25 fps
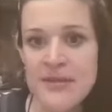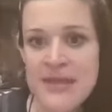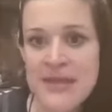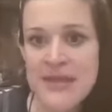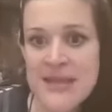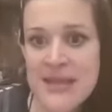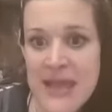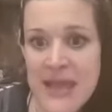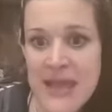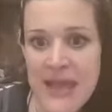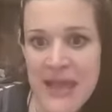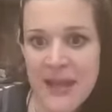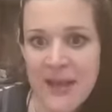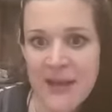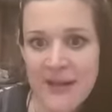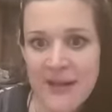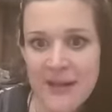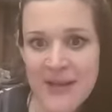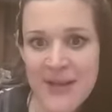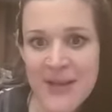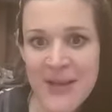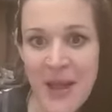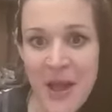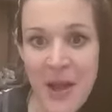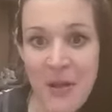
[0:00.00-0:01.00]
a thing,
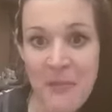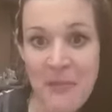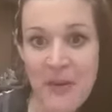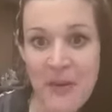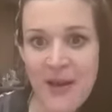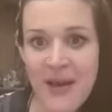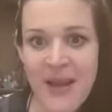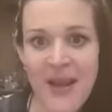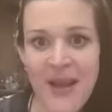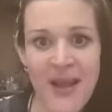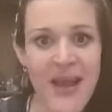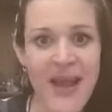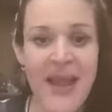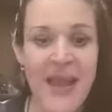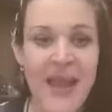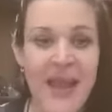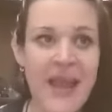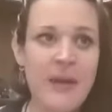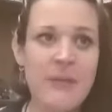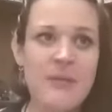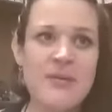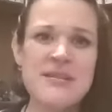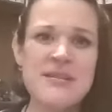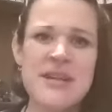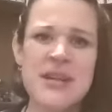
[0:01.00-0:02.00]
but
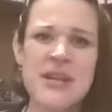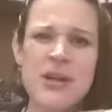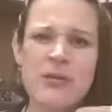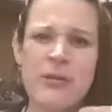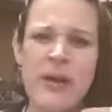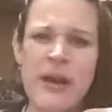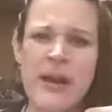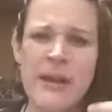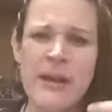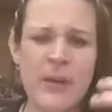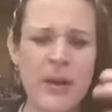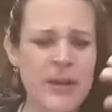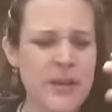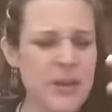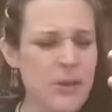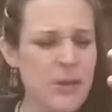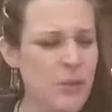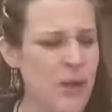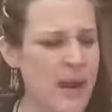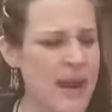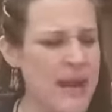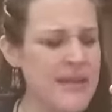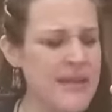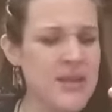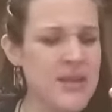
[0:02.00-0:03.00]
it was incredible. And the
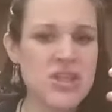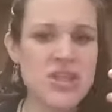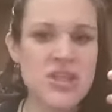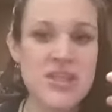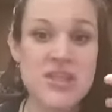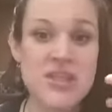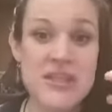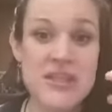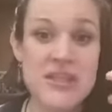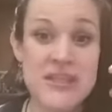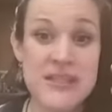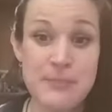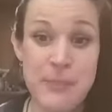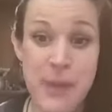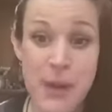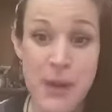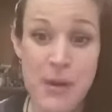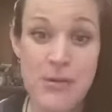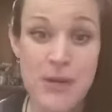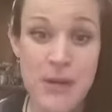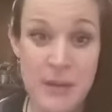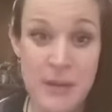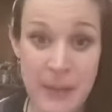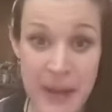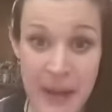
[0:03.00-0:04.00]
way that she
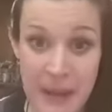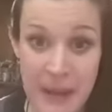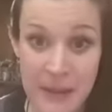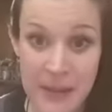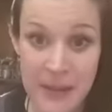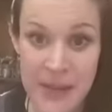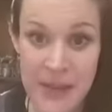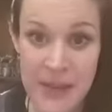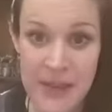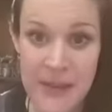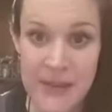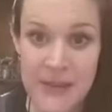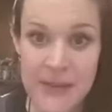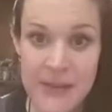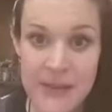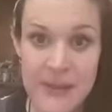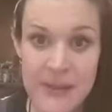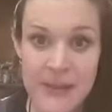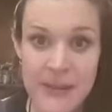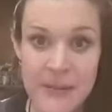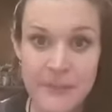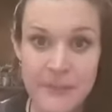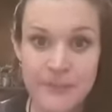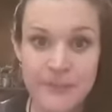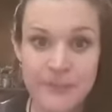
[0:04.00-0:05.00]
spoke about it
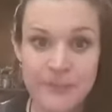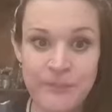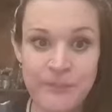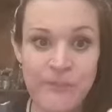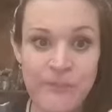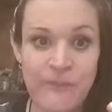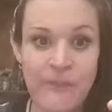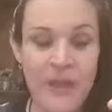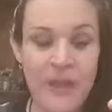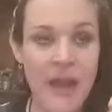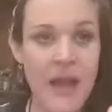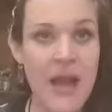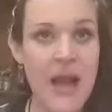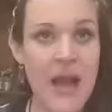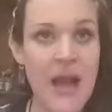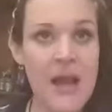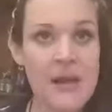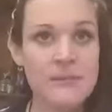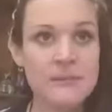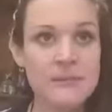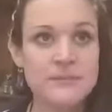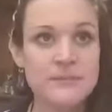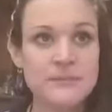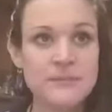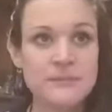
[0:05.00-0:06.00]

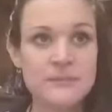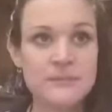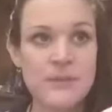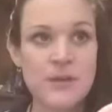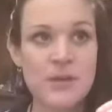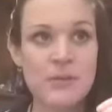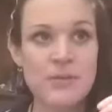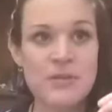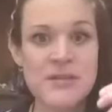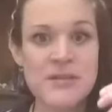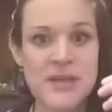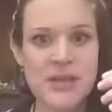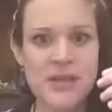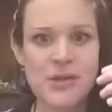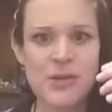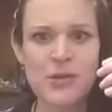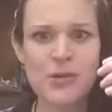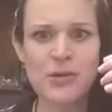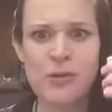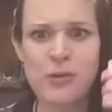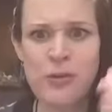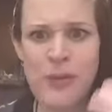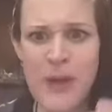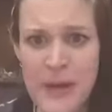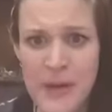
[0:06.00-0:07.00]
was
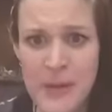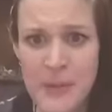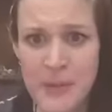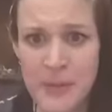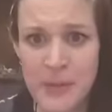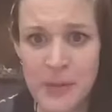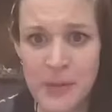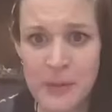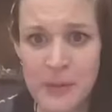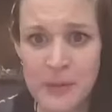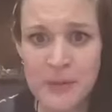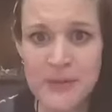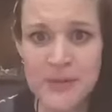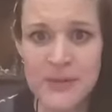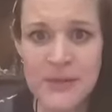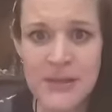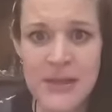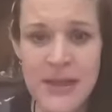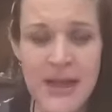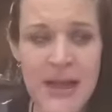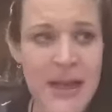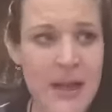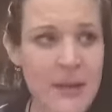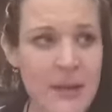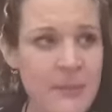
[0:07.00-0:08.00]
incredible.
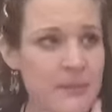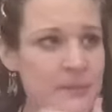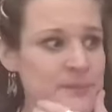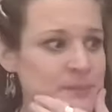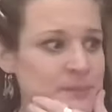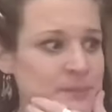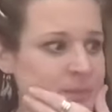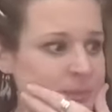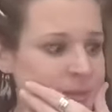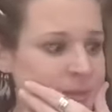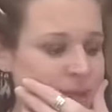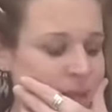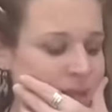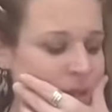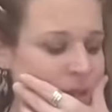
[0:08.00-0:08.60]
And